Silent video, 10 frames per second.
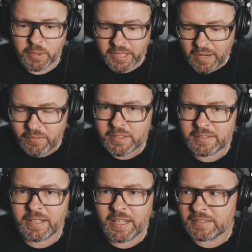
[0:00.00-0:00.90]
but ever
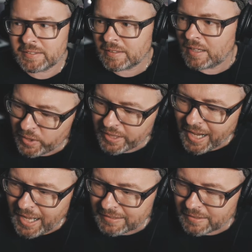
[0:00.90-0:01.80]
since we
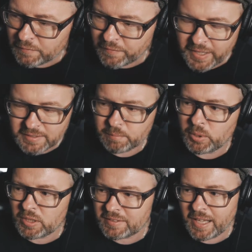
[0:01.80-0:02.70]
got the
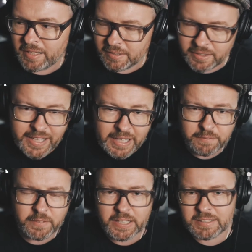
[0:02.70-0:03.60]
Facebooks and the
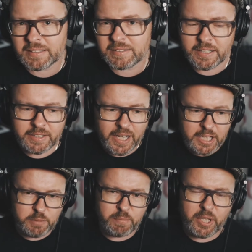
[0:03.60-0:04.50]
Netflixes and
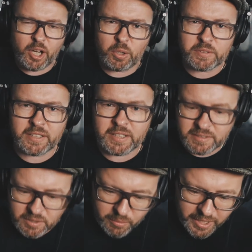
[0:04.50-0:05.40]
the HBOs and the
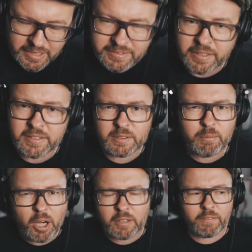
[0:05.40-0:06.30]
screens and the
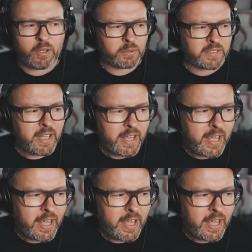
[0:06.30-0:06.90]
smartphones,